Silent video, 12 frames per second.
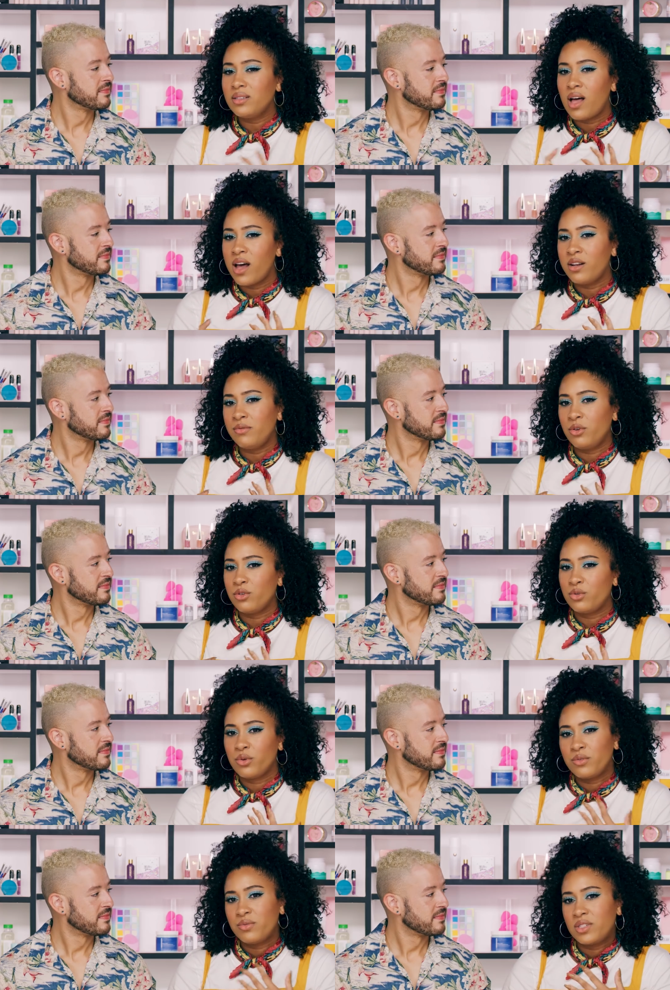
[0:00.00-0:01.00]
Speaker 1: a lot of your
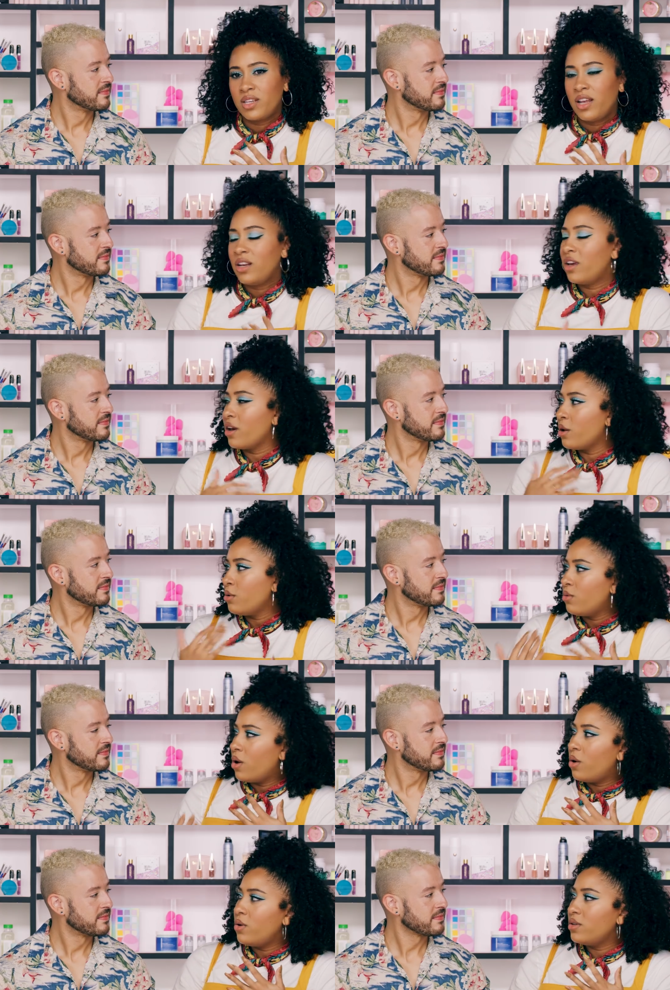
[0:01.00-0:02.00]
sort of skincare
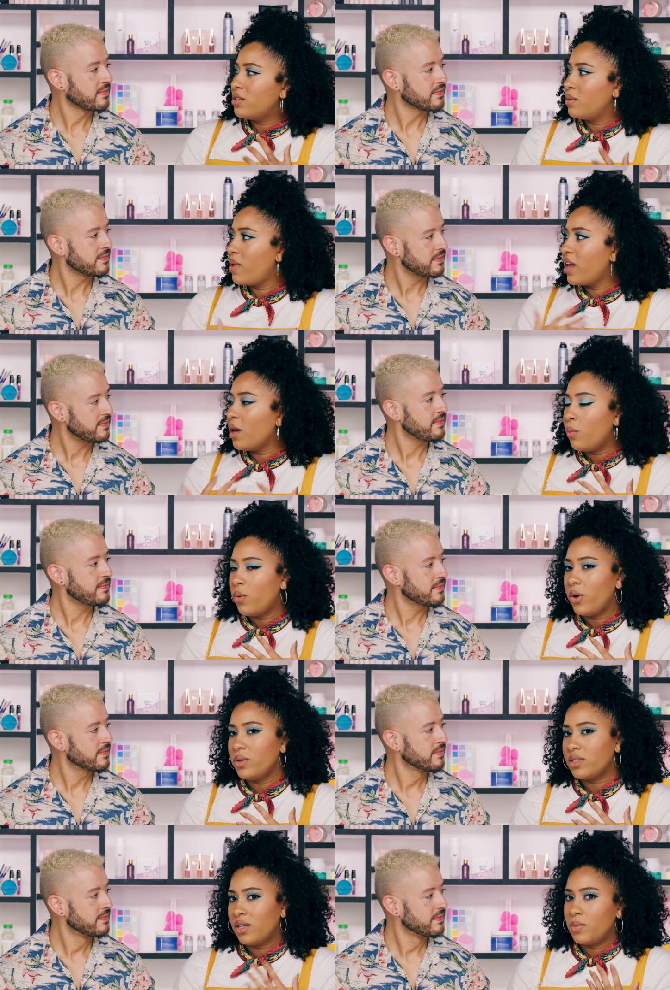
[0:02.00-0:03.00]
woes and makeup
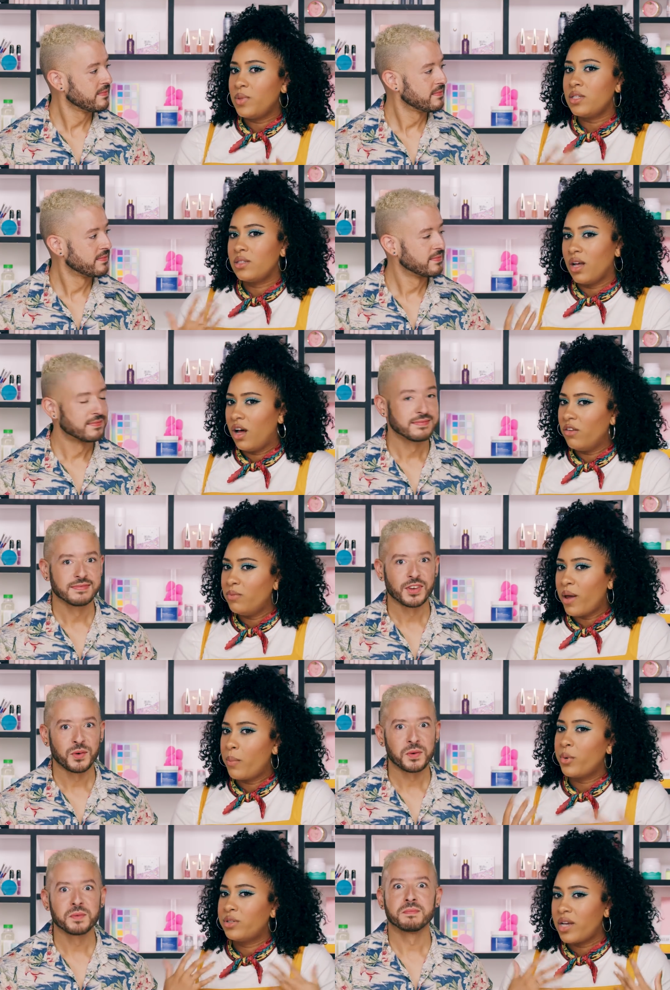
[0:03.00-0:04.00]
woes can be solved by
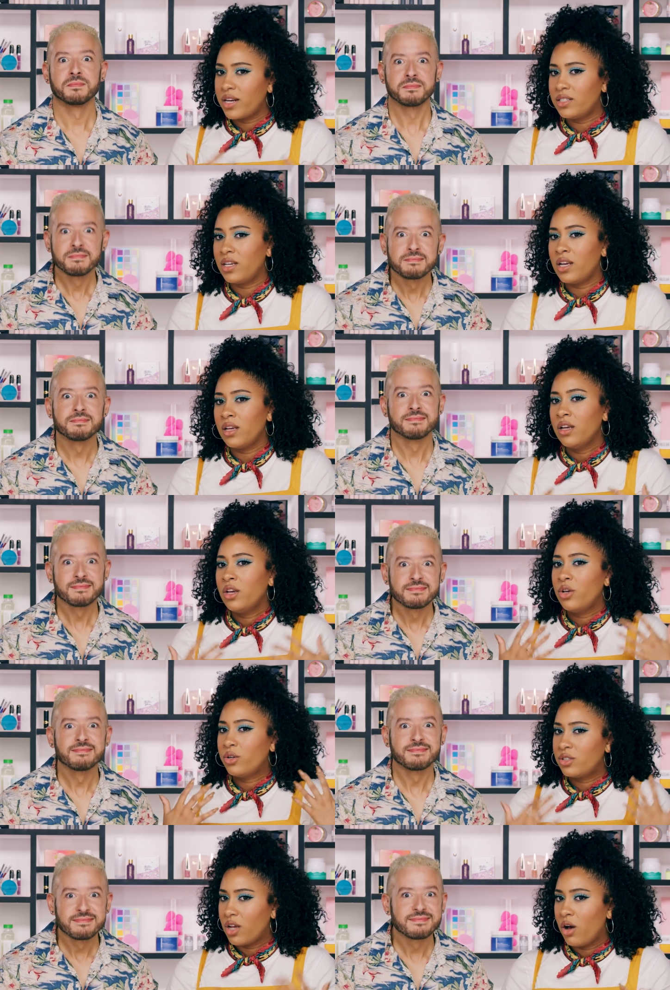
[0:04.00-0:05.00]
protecting
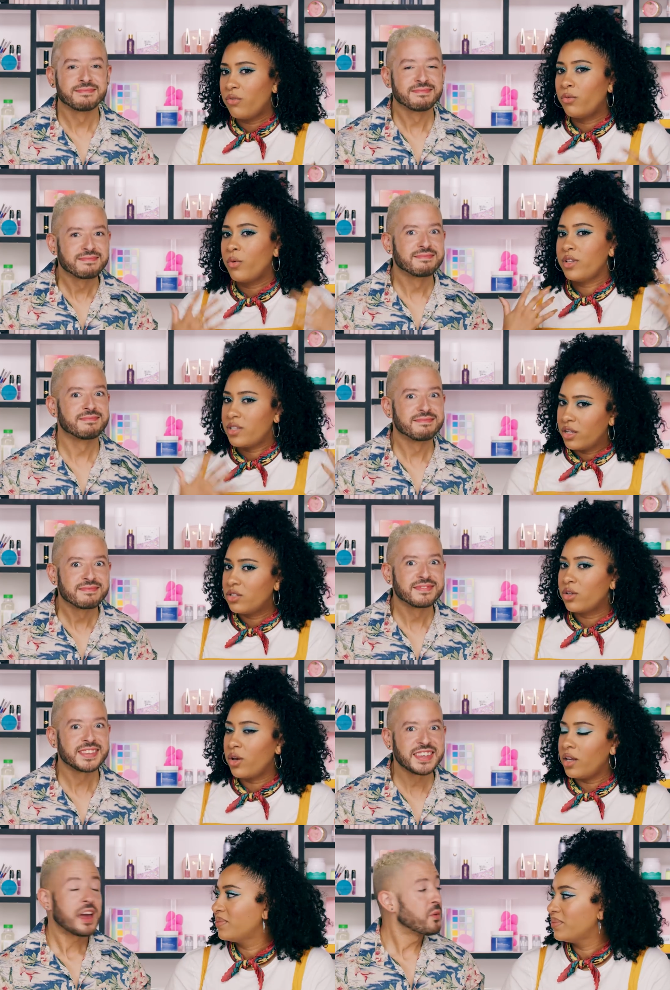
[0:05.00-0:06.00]
yourself with
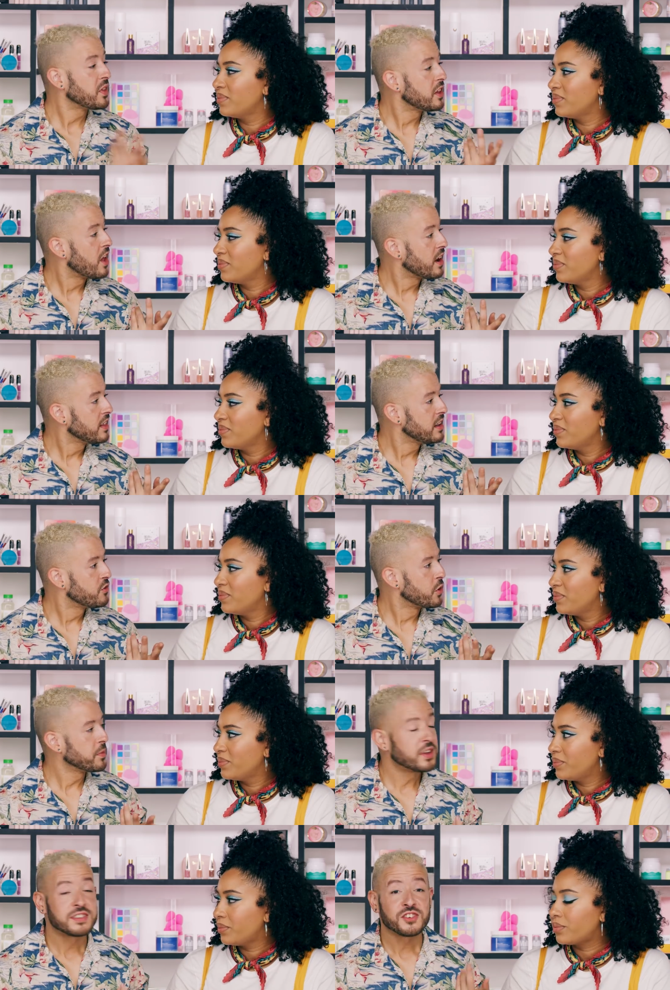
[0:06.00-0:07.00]
sunscreen. Yeah,
Speaker 2: with a lot of these
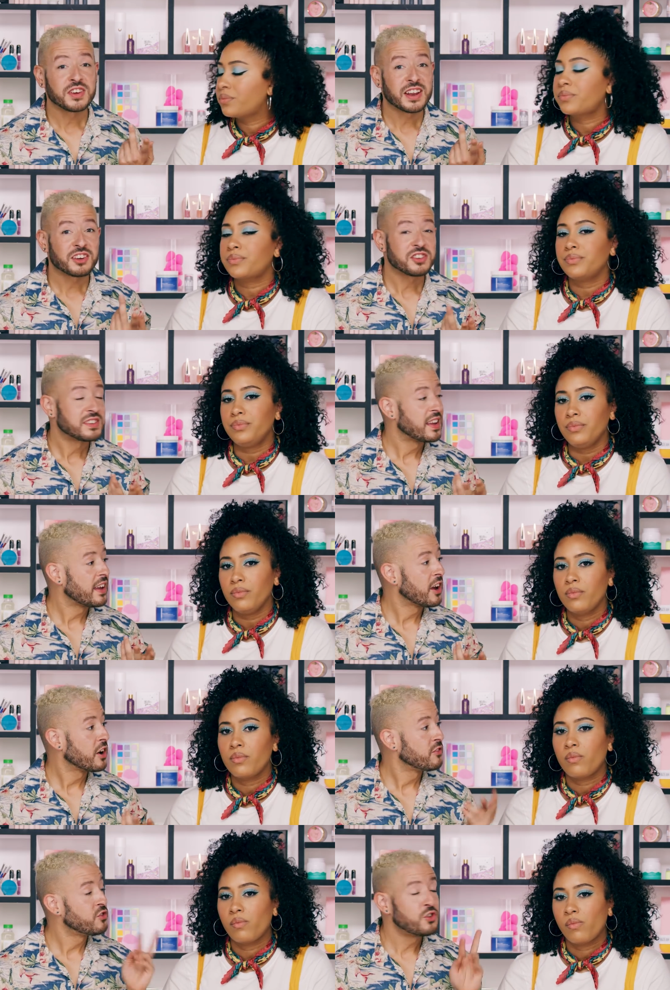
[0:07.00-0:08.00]
formulas, you can actually take
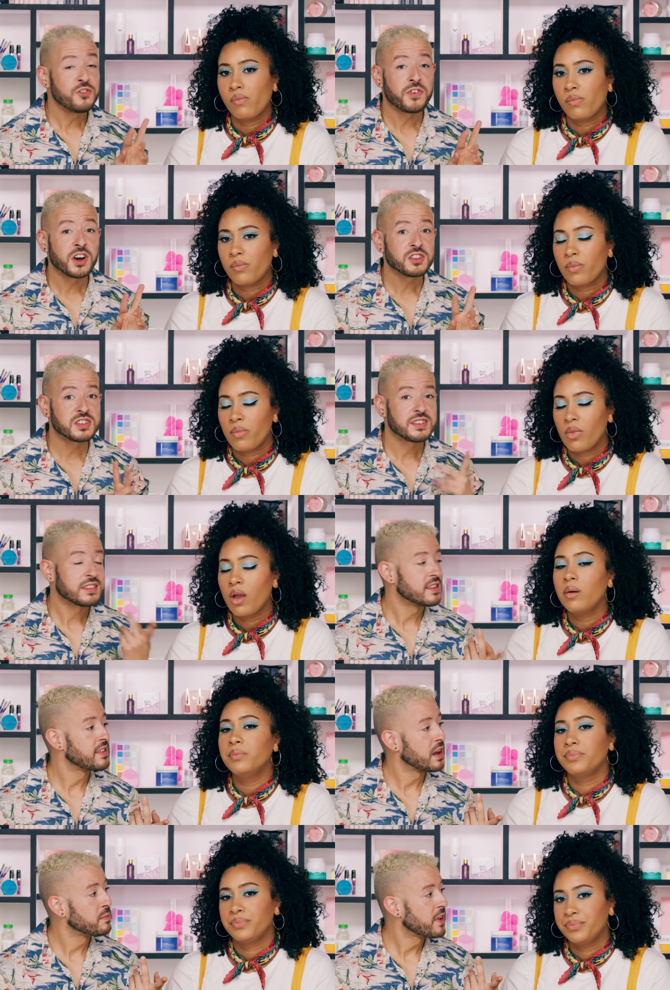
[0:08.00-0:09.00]
care of two functions at the
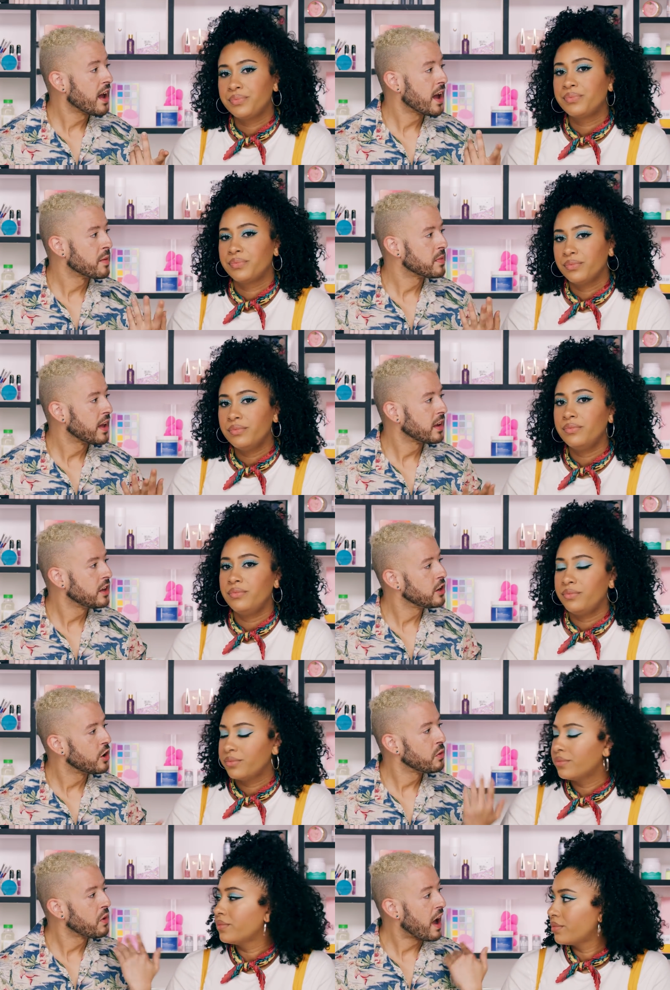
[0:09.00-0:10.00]
same time like, mm-hmm. you
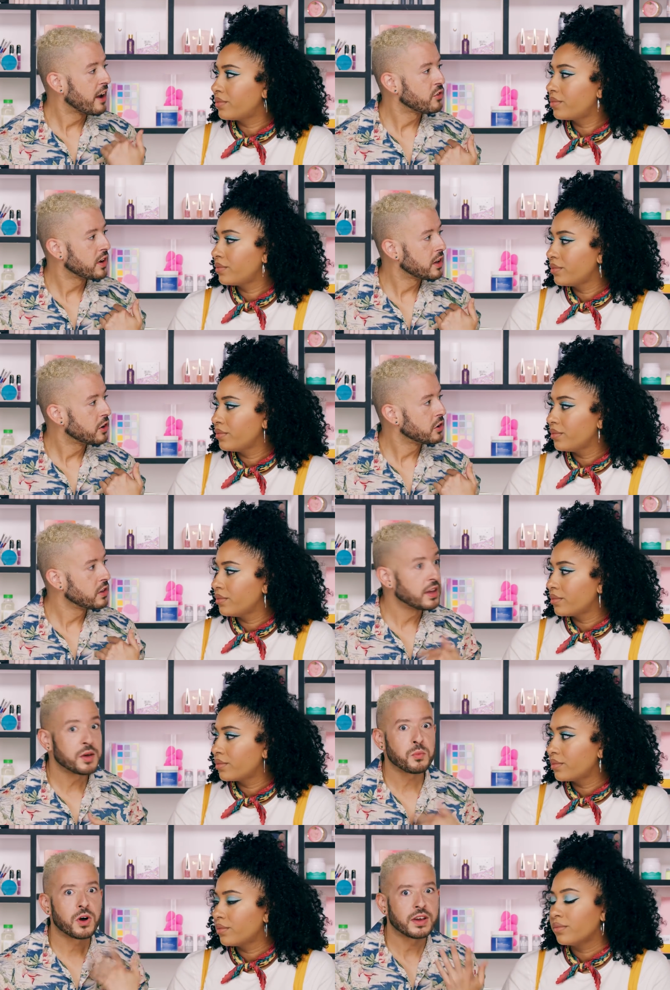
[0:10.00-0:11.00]
know, hydrating your
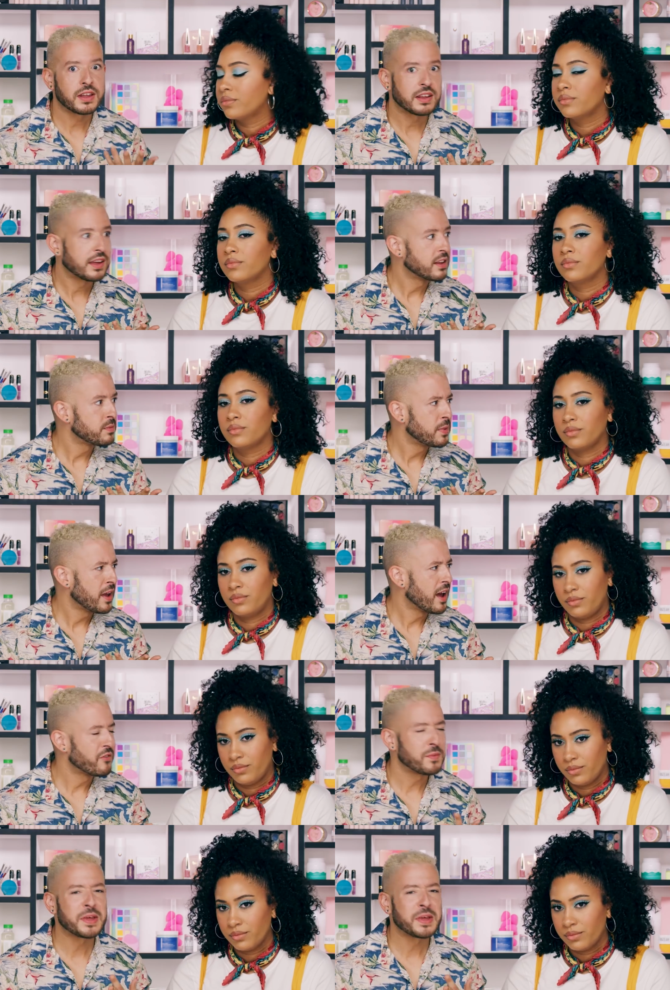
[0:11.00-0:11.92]
lip while getting SPF. I